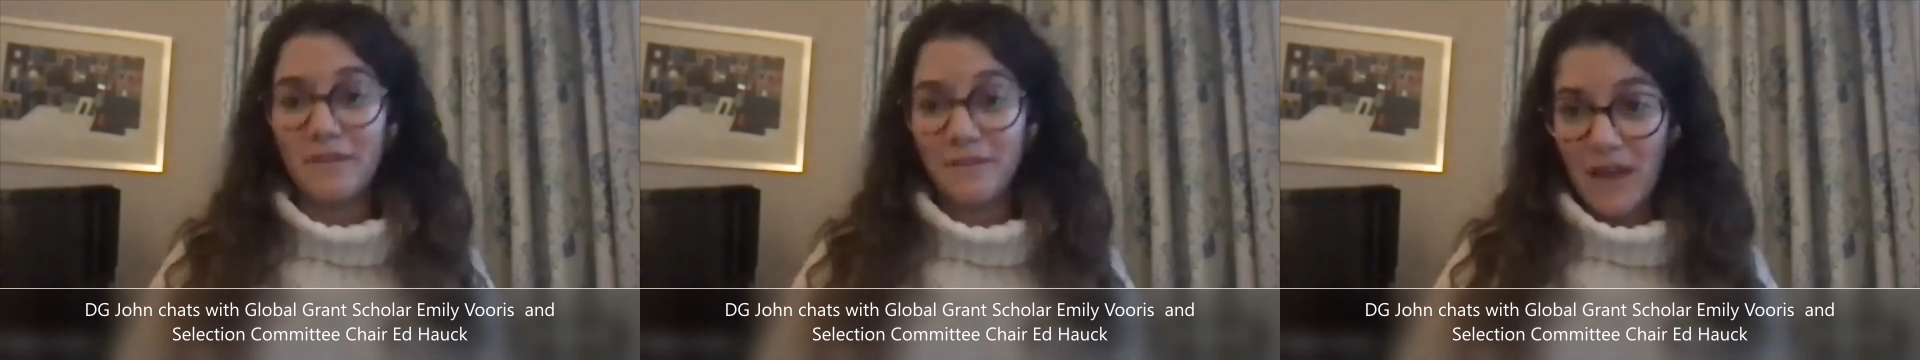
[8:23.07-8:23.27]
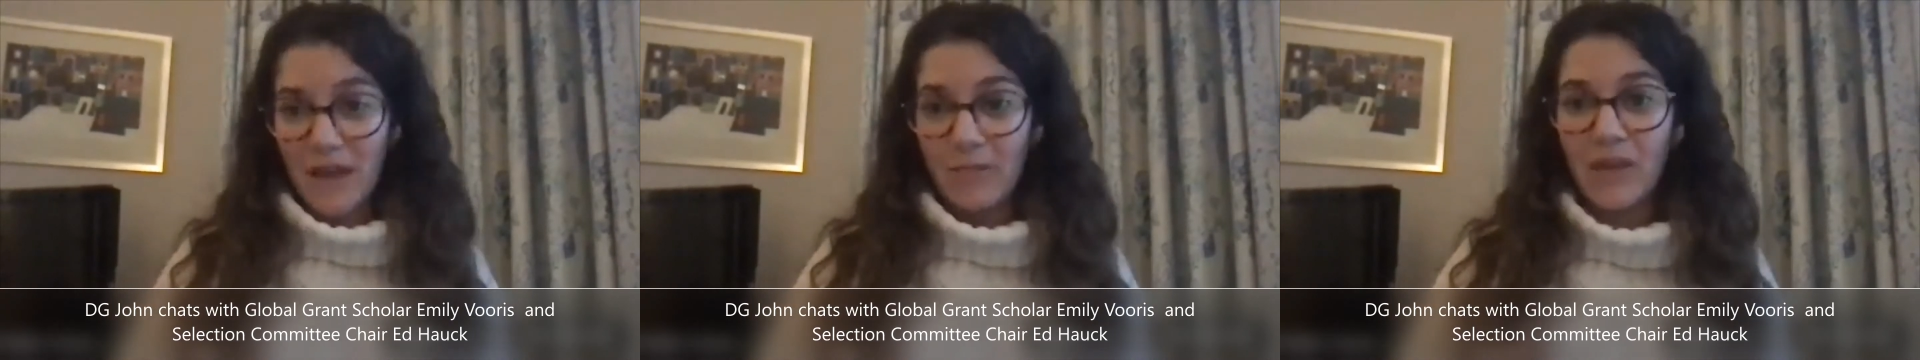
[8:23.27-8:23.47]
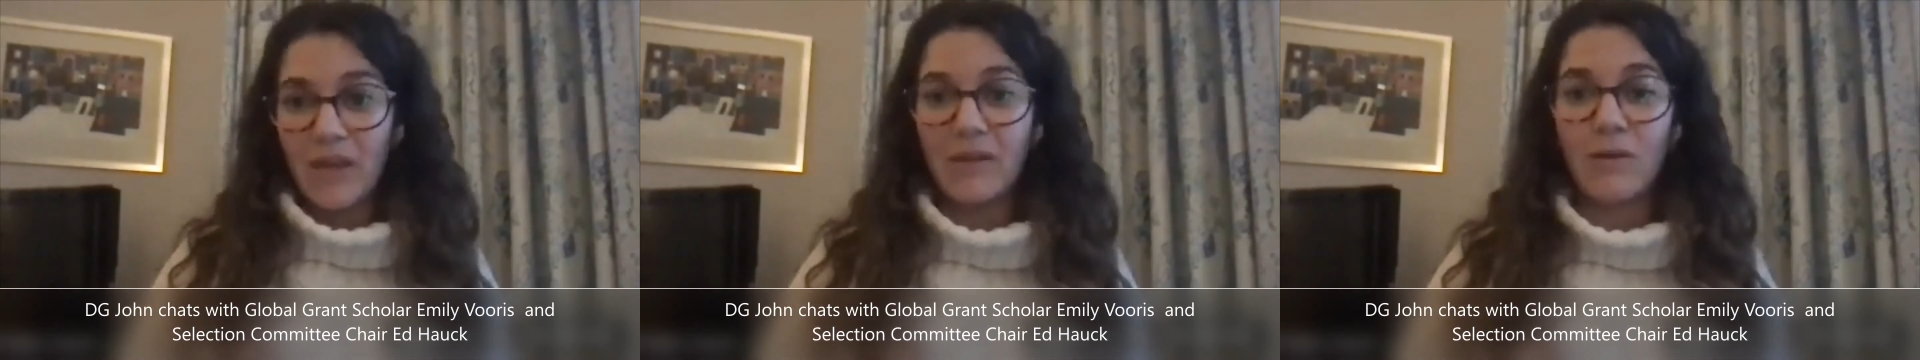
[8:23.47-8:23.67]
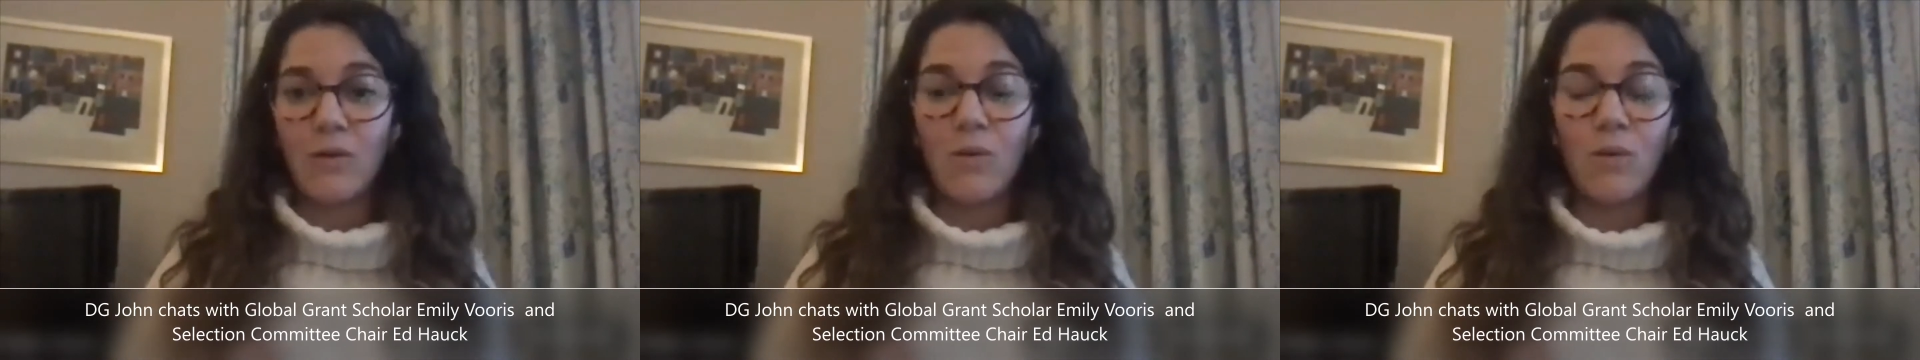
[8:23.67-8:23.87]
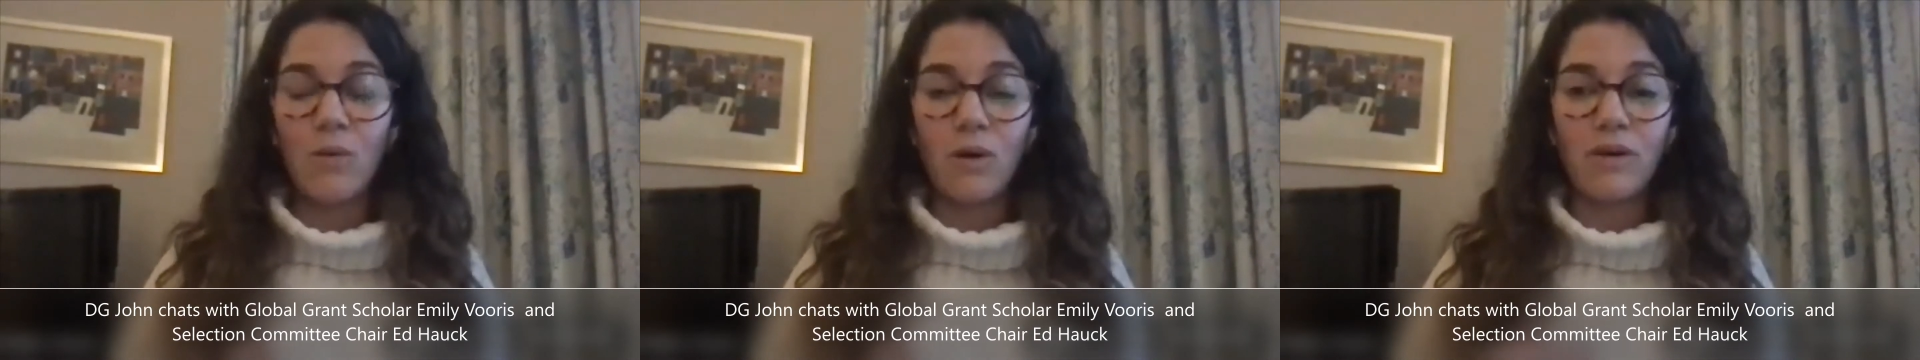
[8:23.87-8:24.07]
famine
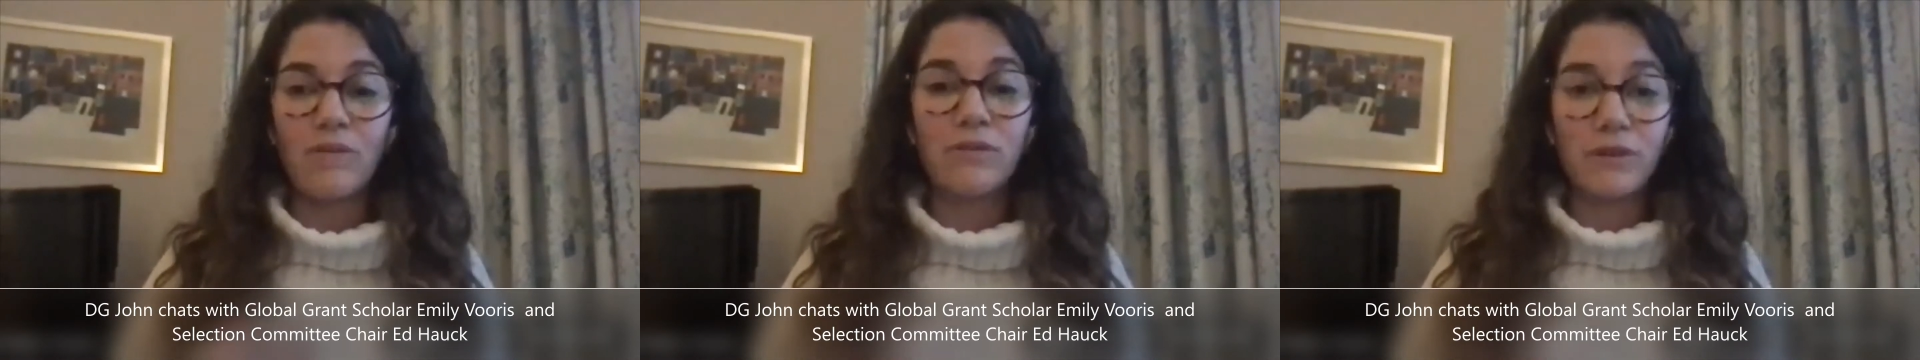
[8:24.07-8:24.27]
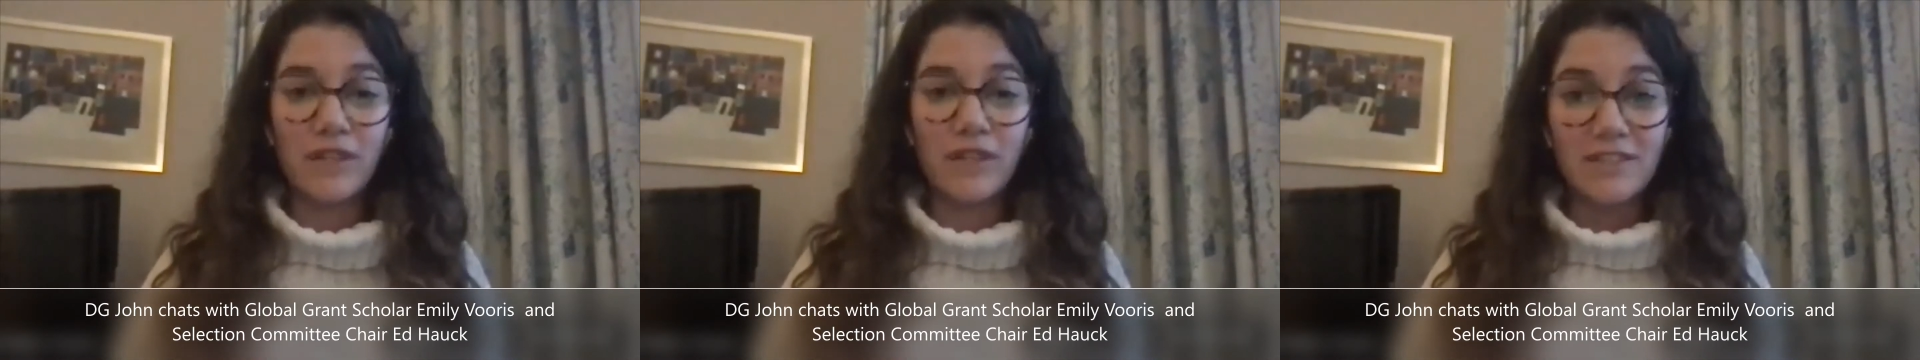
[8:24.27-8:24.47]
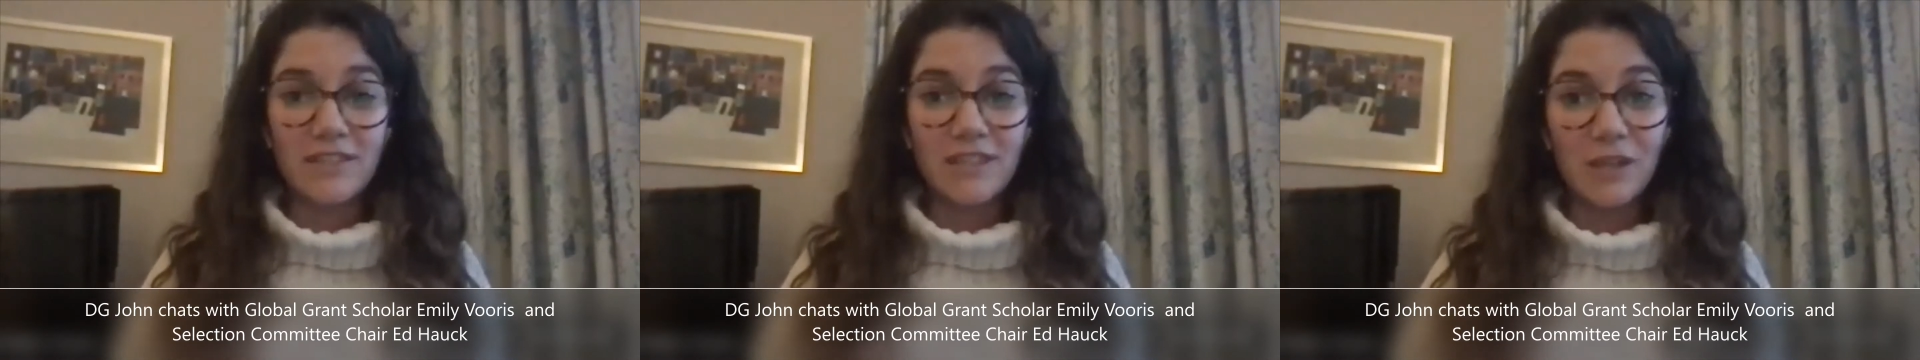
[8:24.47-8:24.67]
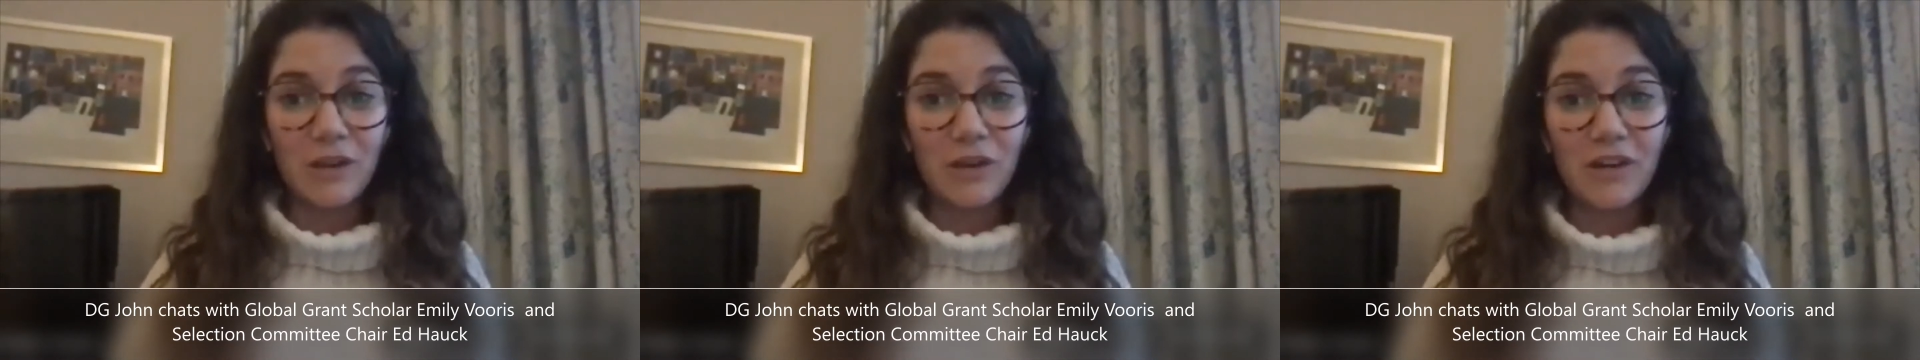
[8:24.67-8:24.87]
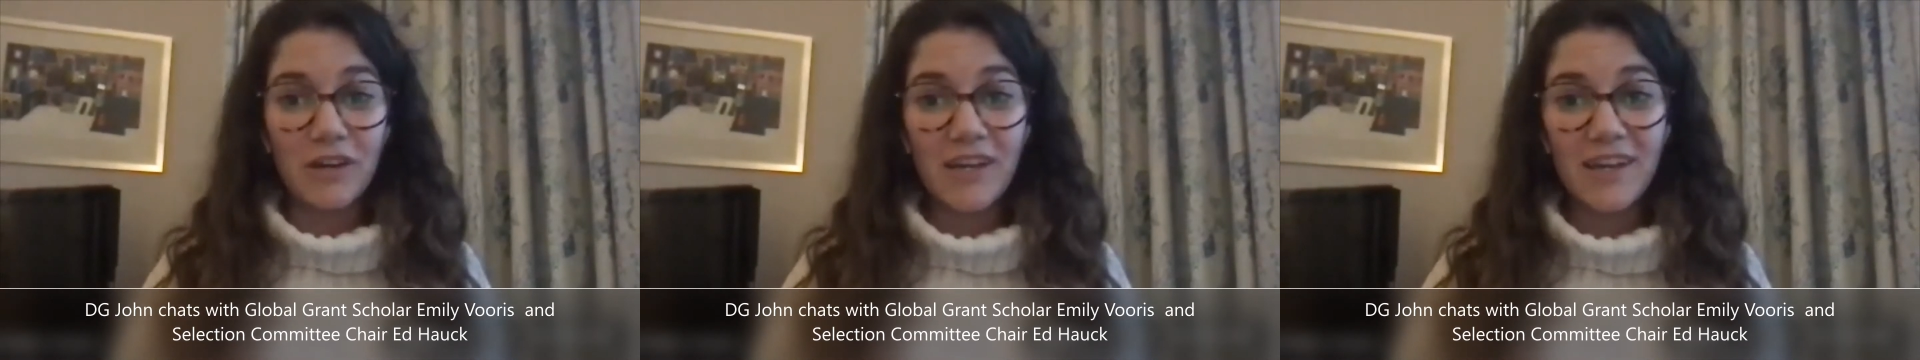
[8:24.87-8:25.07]
or food
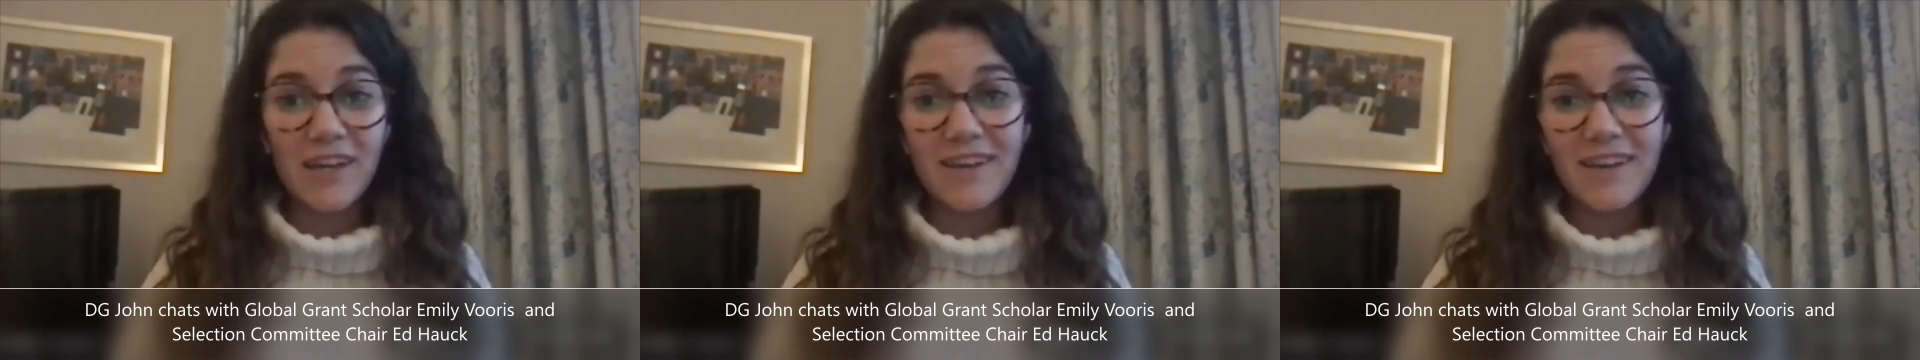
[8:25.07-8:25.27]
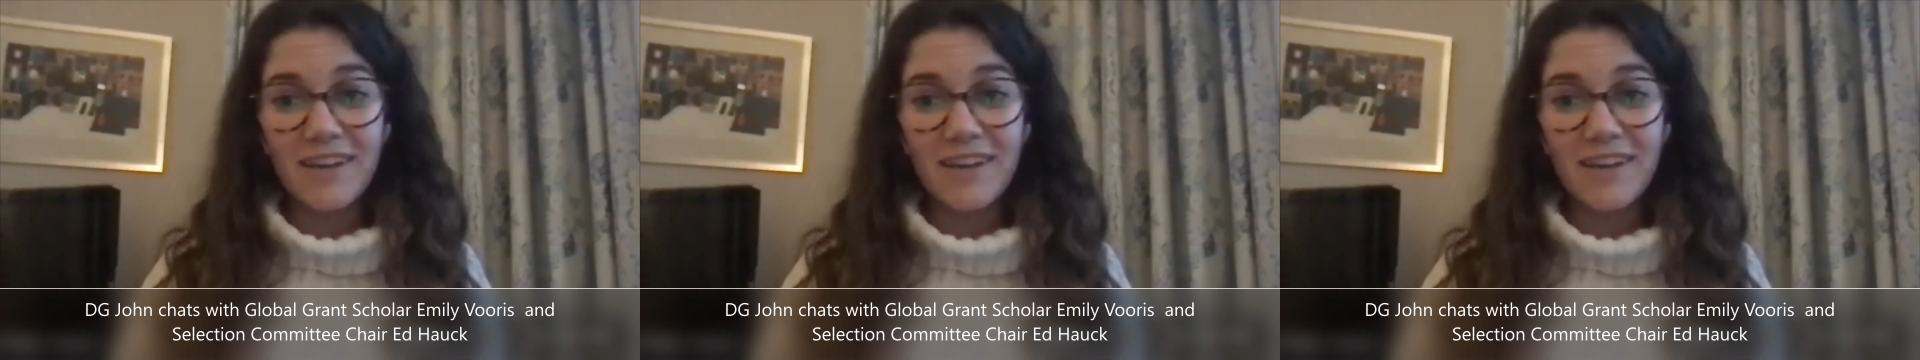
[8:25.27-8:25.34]
insecurity.